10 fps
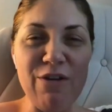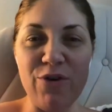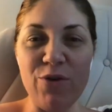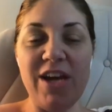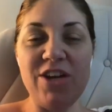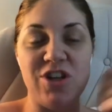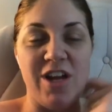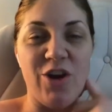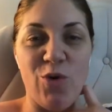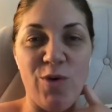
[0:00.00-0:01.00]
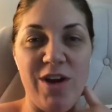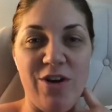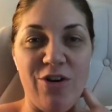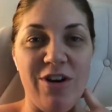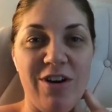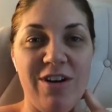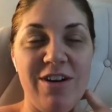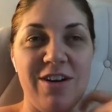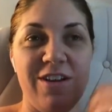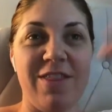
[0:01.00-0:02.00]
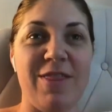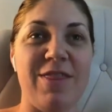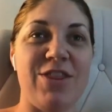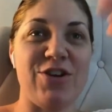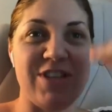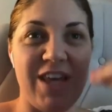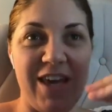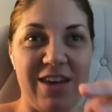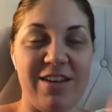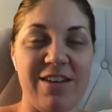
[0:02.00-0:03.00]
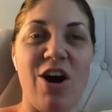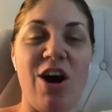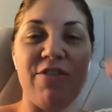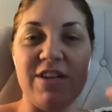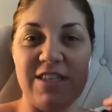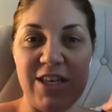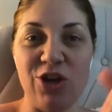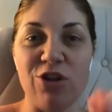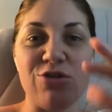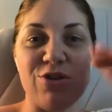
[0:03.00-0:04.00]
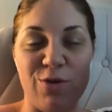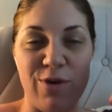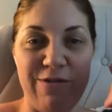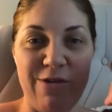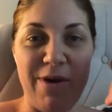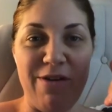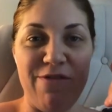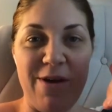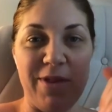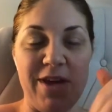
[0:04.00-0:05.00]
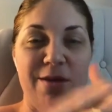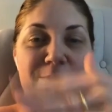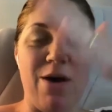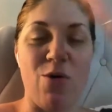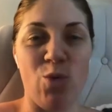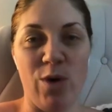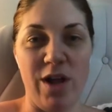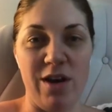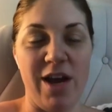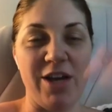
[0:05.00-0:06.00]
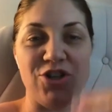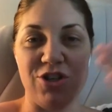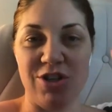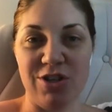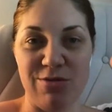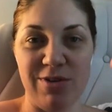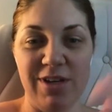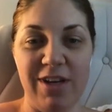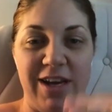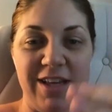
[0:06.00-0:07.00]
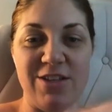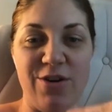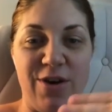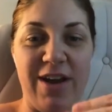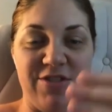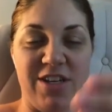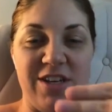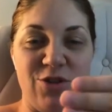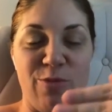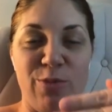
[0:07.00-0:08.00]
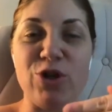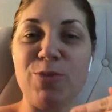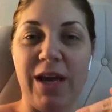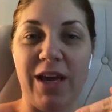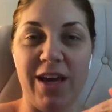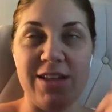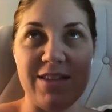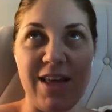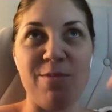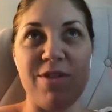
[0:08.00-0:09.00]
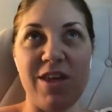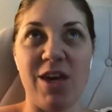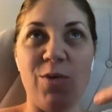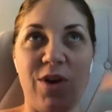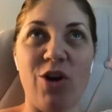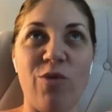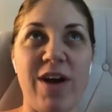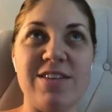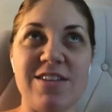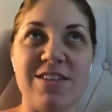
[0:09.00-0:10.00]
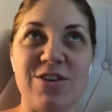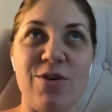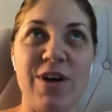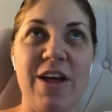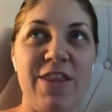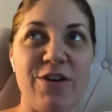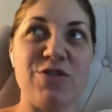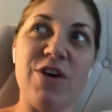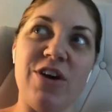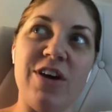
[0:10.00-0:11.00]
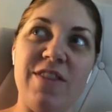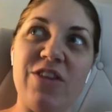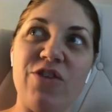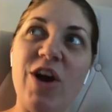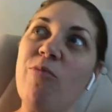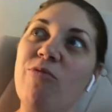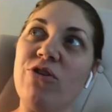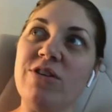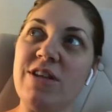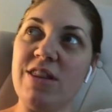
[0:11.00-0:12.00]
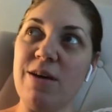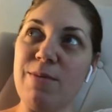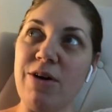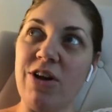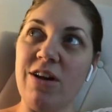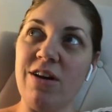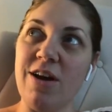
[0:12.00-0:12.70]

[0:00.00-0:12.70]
vocation and career, there's like often a singular story from my family about what I should do. And so I have to sort of push back against that, I'm thinking, when it arises. So that's very helpful to think about it